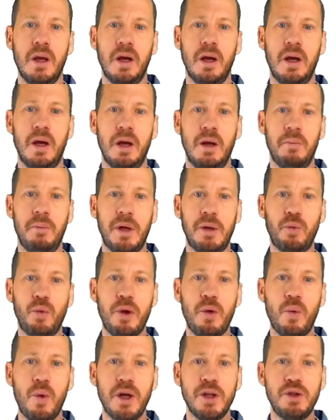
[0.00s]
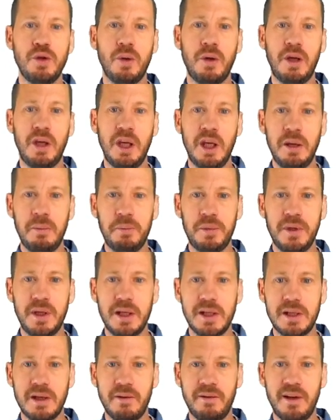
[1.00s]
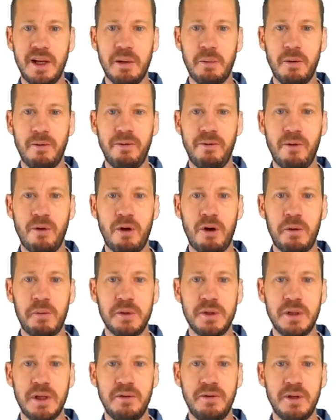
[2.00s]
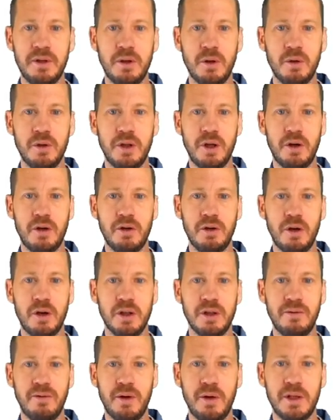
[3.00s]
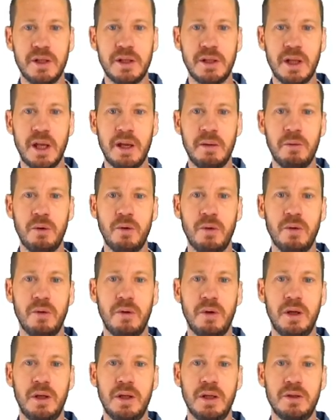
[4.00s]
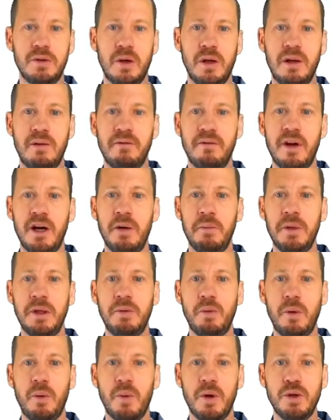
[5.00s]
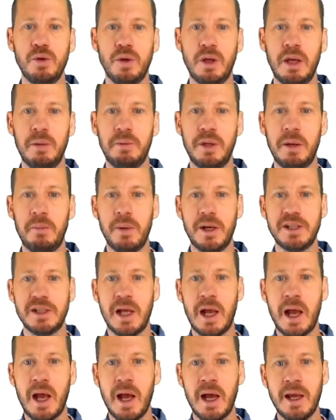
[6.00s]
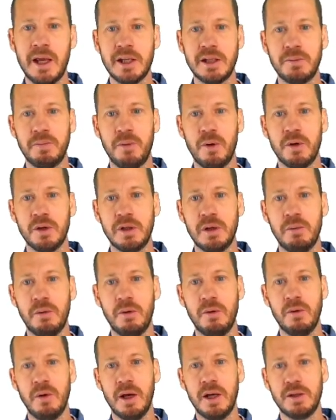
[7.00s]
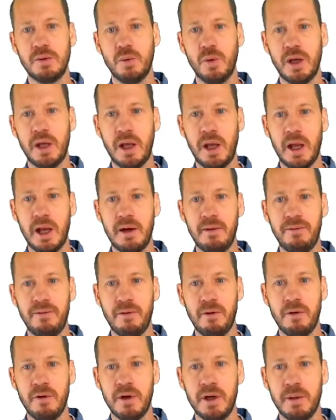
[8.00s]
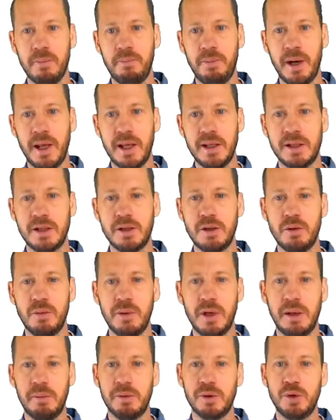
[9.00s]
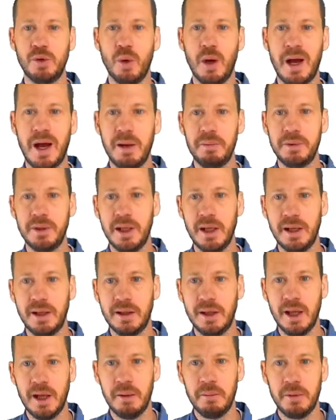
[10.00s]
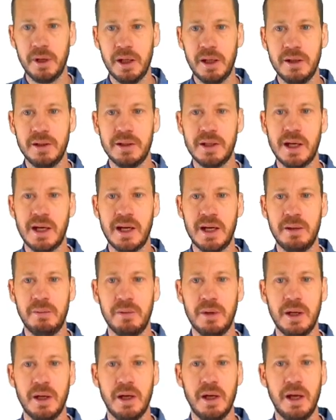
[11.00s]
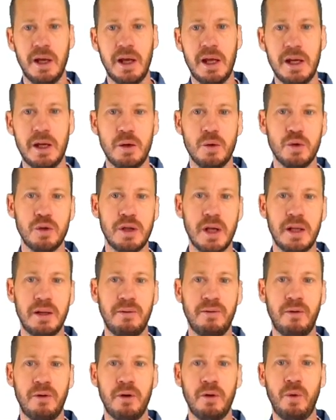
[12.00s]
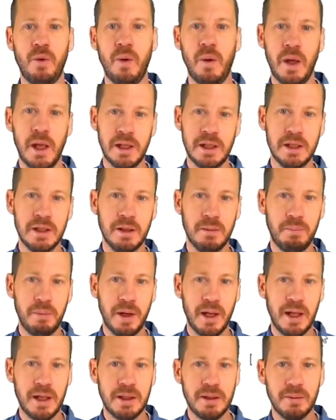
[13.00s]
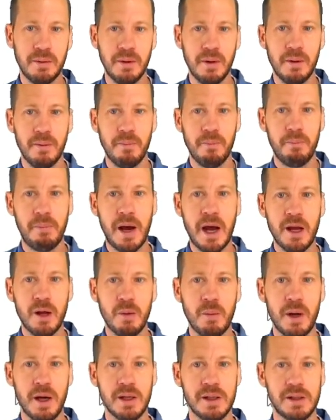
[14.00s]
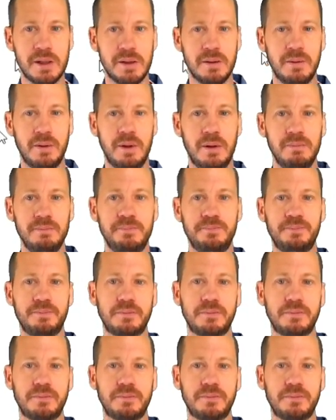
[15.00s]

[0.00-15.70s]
Uh, but we want to keep these available forms, even though they are not very stable in the soil environment, we want to keep them as high as possible as we can for the plants to be able to update them in time and use it for creating the plant biomass. Yeah?